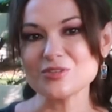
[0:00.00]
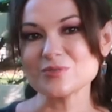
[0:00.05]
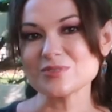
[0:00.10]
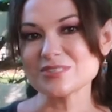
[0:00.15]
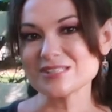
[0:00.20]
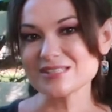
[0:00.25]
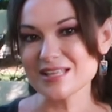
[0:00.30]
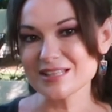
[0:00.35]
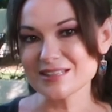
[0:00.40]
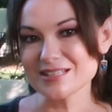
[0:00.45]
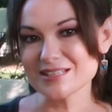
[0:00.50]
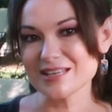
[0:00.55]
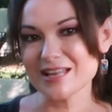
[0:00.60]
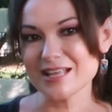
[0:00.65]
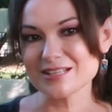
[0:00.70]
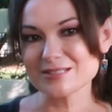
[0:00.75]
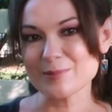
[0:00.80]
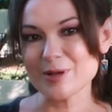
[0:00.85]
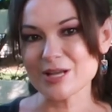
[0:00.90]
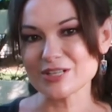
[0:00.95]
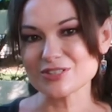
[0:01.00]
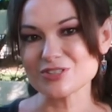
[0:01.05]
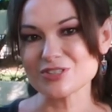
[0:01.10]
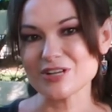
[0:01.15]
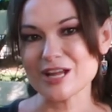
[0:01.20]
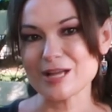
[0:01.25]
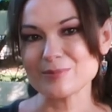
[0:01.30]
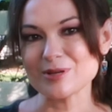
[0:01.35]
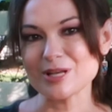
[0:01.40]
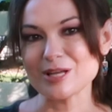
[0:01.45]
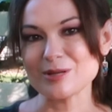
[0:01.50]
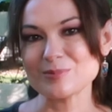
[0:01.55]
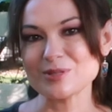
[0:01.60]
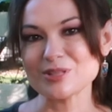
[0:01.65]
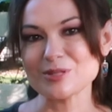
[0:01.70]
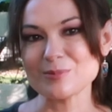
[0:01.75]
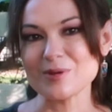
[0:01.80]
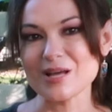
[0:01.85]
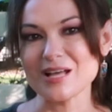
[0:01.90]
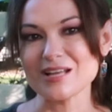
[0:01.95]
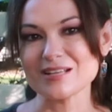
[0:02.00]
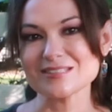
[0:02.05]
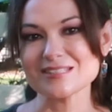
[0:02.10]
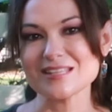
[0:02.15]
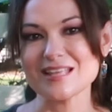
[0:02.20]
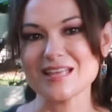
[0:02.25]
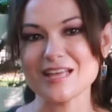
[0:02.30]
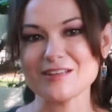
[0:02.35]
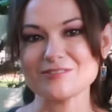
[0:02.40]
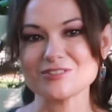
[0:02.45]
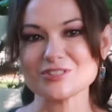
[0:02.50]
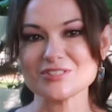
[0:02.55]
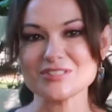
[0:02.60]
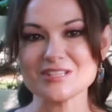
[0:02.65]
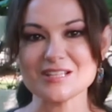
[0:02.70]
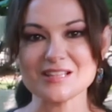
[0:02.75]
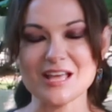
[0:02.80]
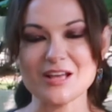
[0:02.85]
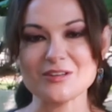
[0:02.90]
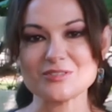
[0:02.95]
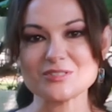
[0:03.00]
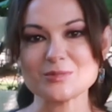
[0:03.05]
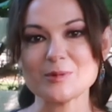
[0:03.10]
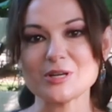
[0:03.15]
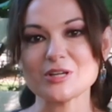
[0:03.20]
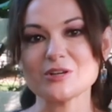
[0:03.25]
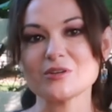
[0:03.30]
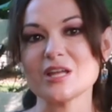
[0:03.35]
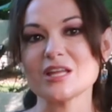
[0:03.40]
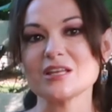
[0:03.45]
you set the nest box trap up in the box after seeing the house sparrow,